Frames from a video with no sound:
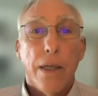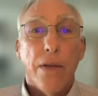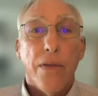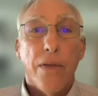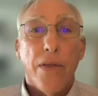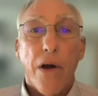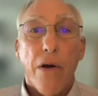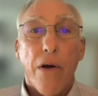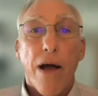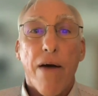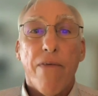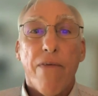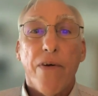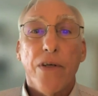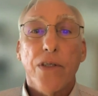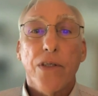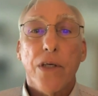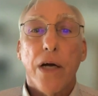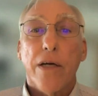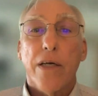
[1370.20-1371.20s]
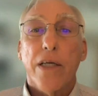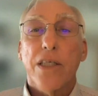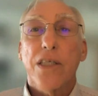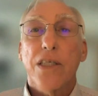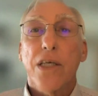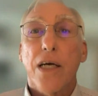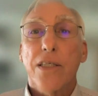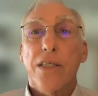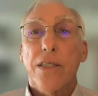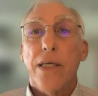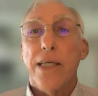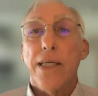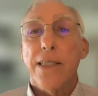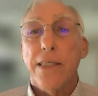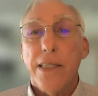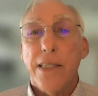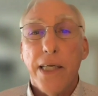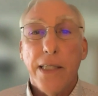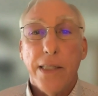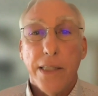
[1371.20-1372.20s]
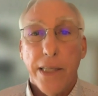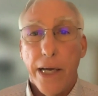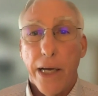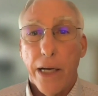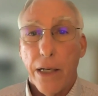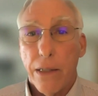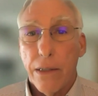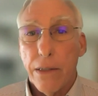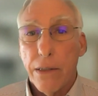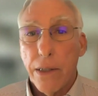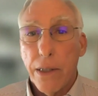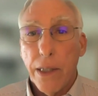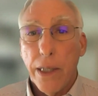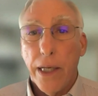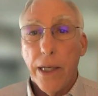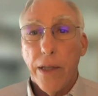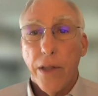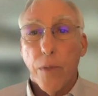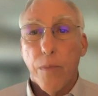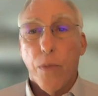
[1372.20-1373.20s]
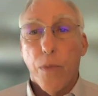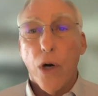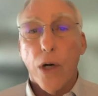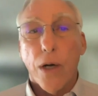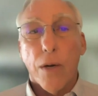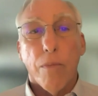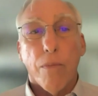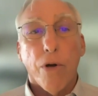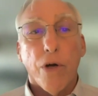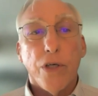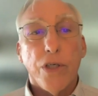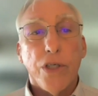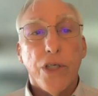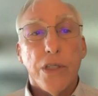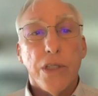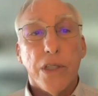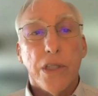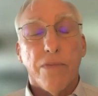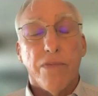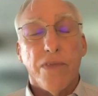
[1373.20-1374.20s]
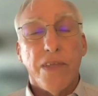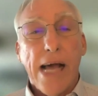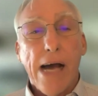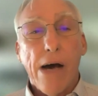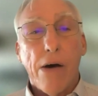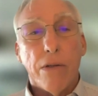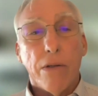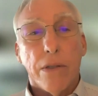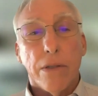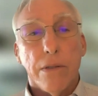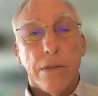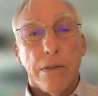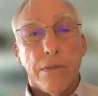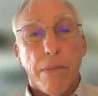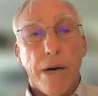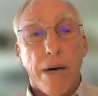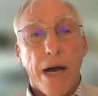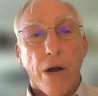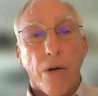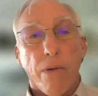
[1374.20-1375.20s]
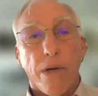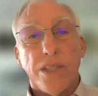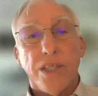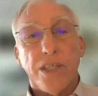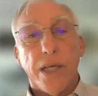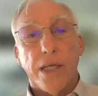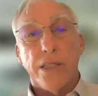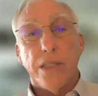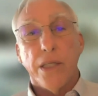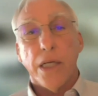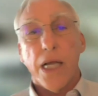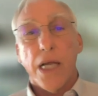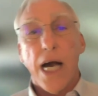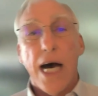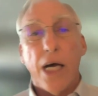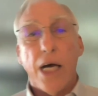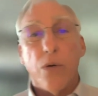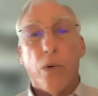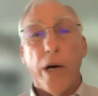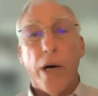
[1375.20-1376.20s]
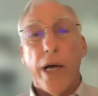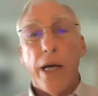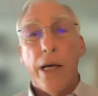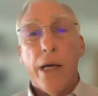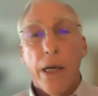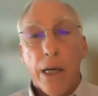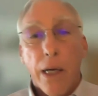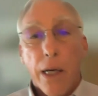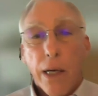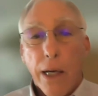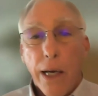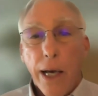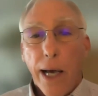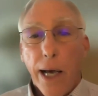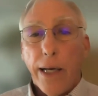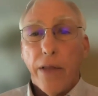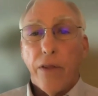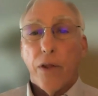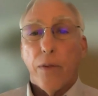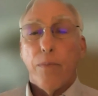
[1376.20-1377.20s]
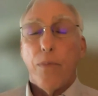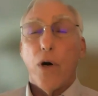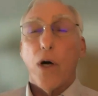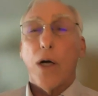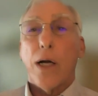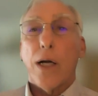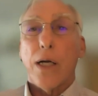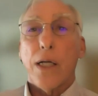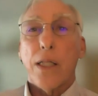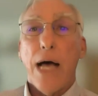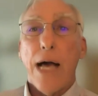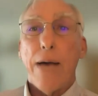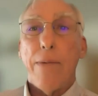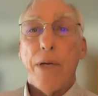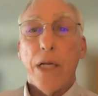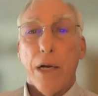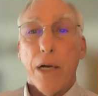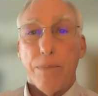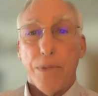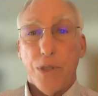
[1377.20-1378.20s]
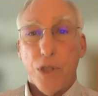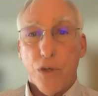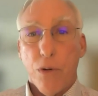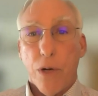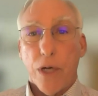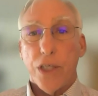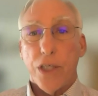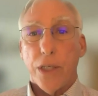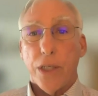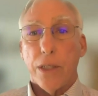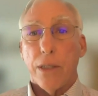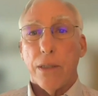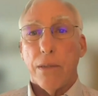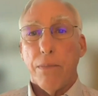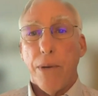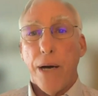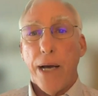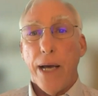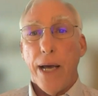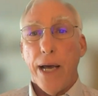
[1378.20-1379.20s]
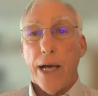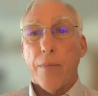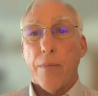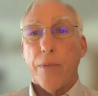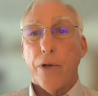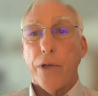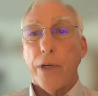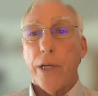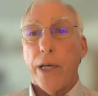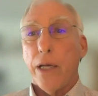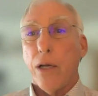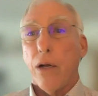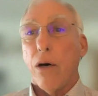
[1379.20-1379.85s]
Their efforts are discussed in detail in the book Merchants of Doubt by Oreskes and Conway, and in the book Climate Obstruction by Eckberg et